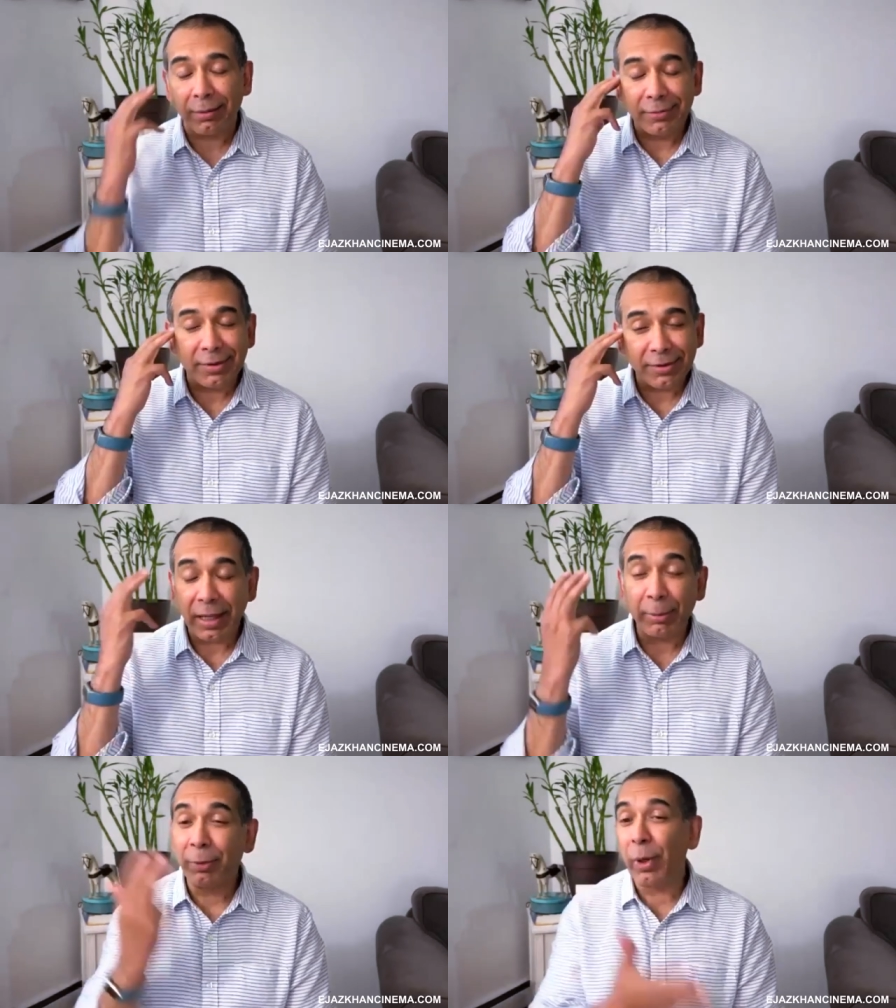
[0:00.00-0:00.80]
I just,
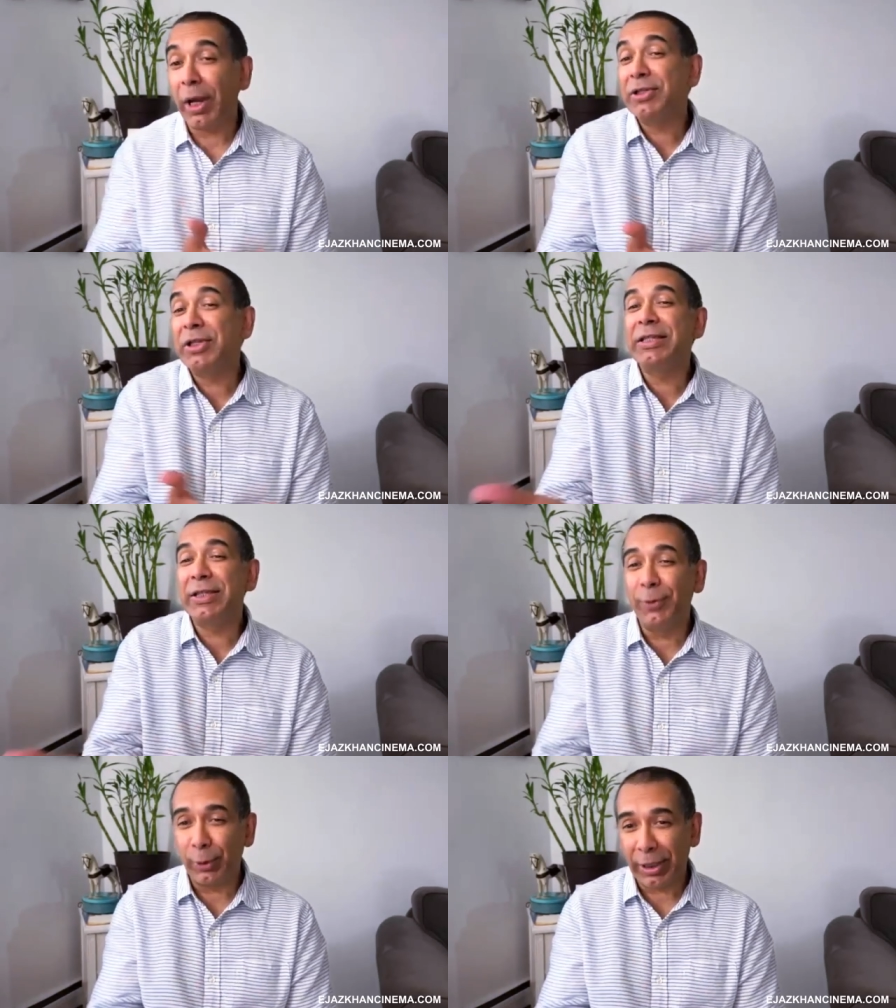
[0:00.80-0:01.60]
I mean, why isn't
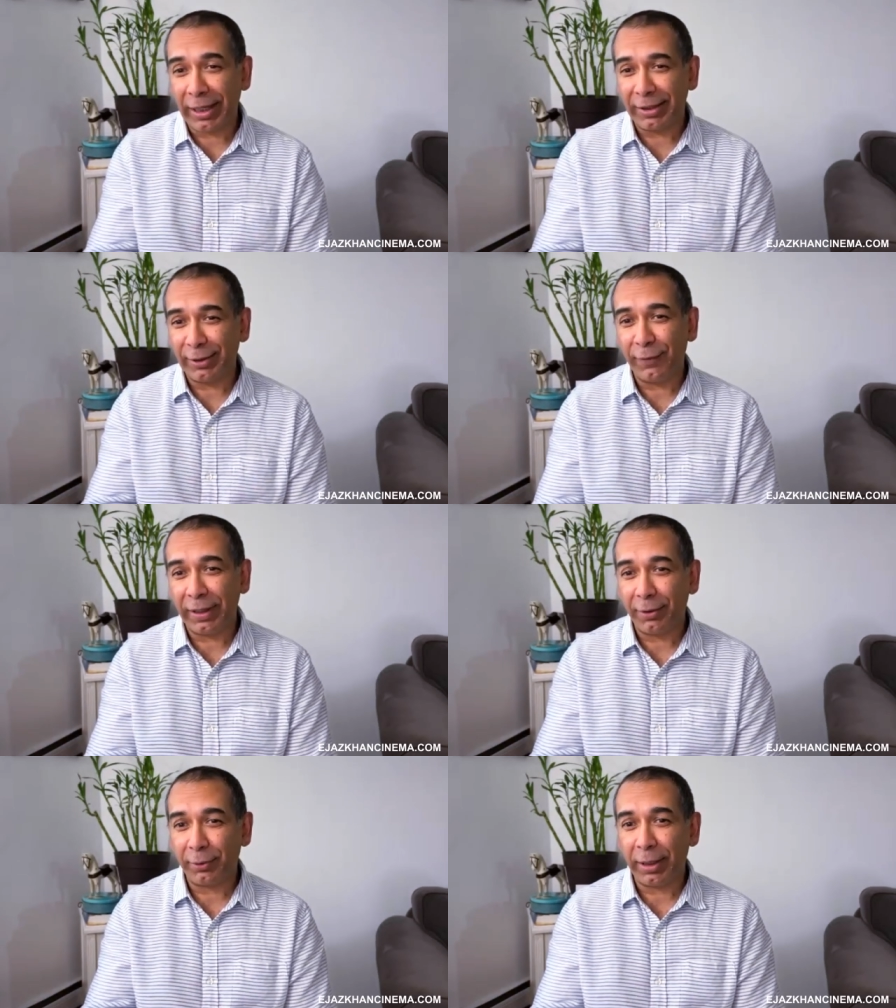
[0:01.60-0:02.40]
she looking at the
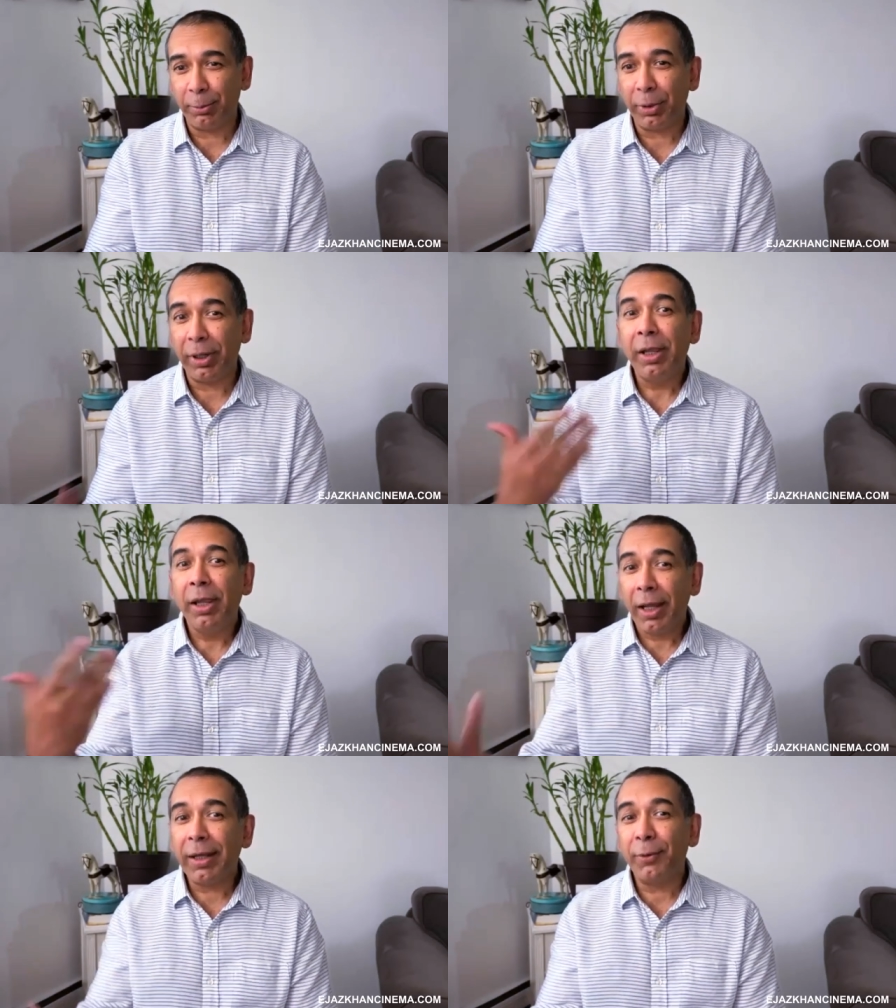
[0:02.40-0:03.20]
fake grandpa?
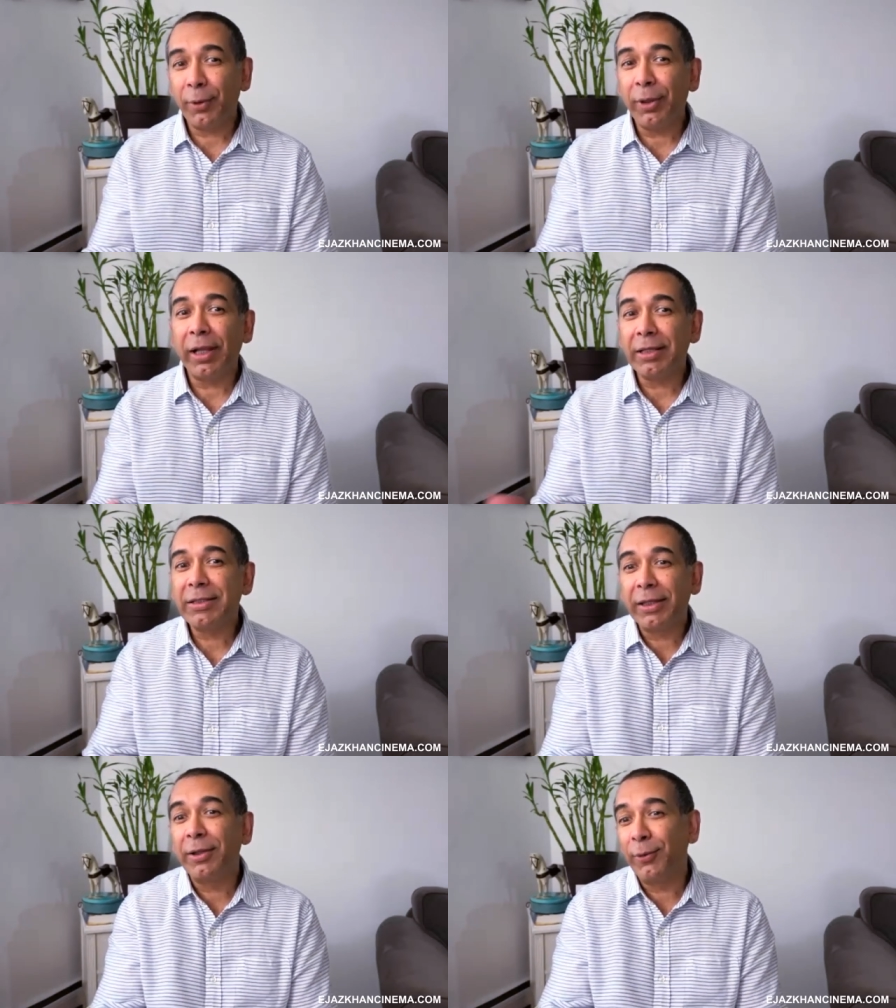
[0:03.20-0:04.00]
And I
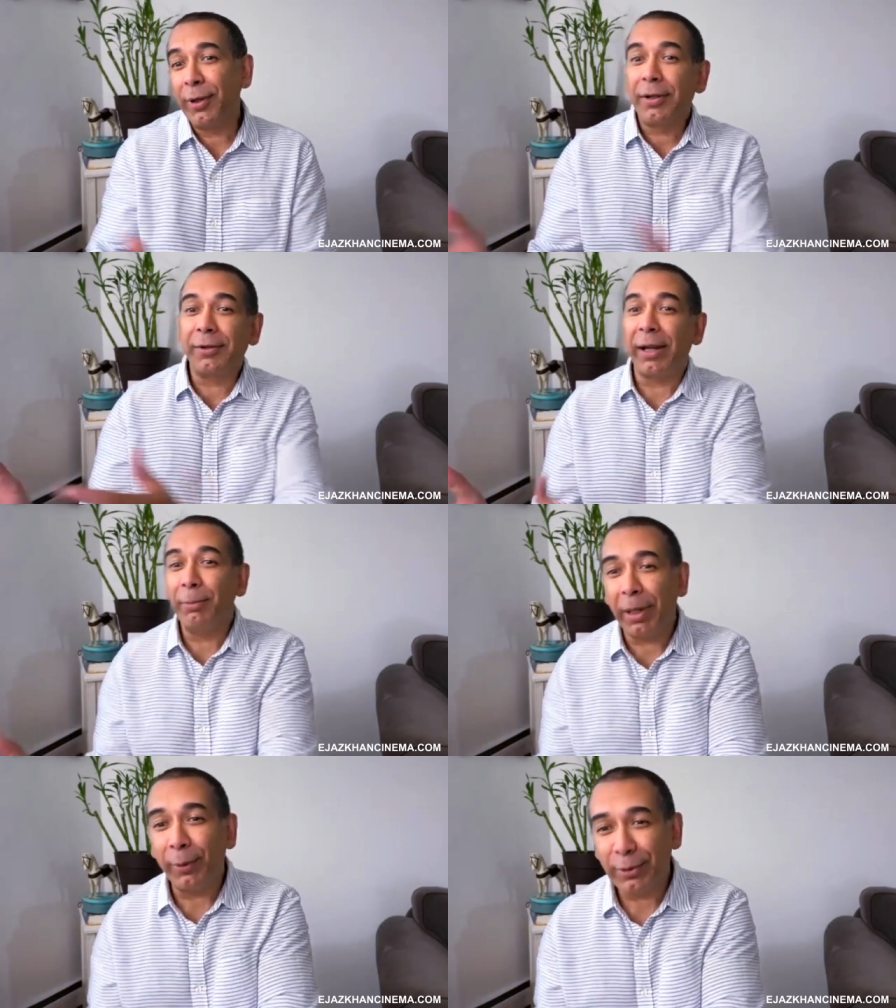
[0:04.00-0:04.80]
realized that the real
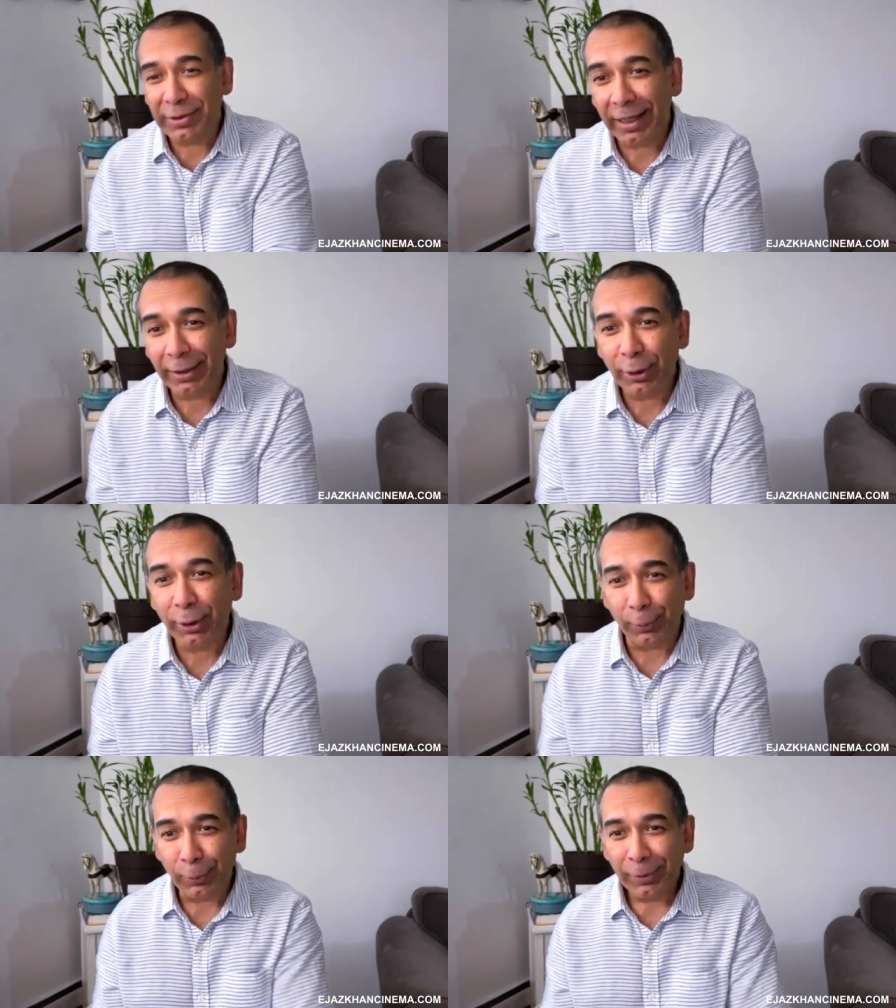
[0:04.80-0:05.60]
grandpa was there
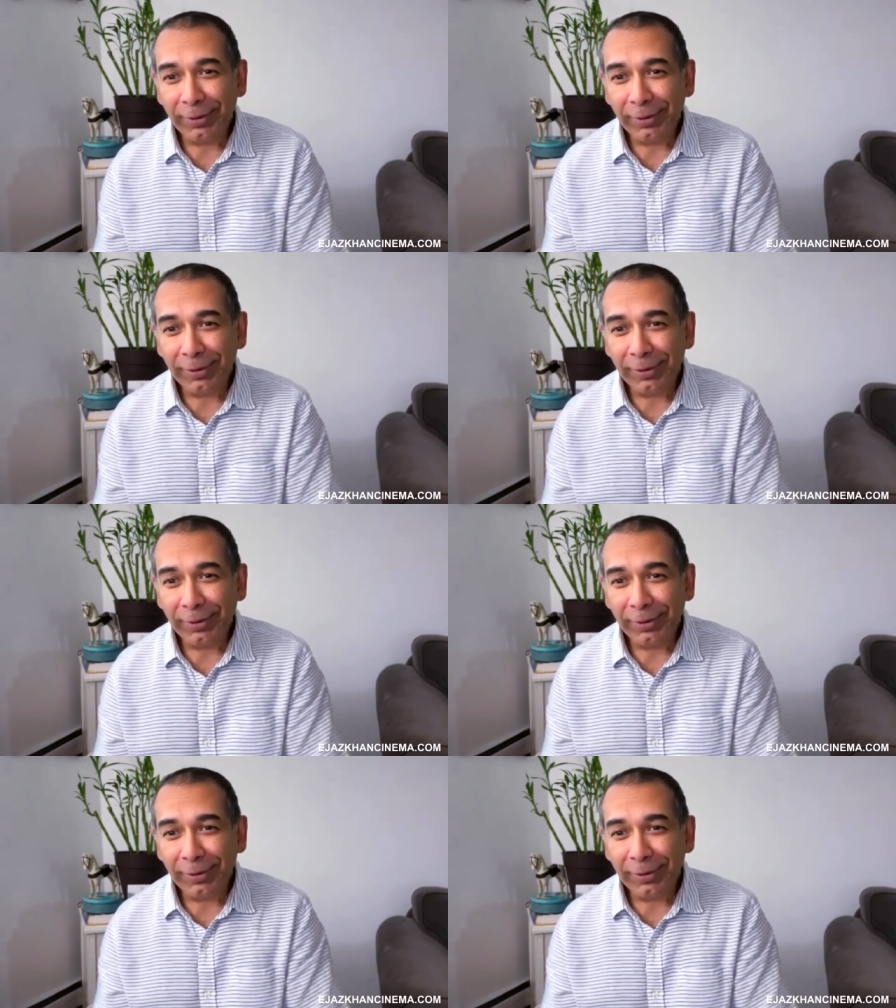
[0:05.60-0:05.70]
too.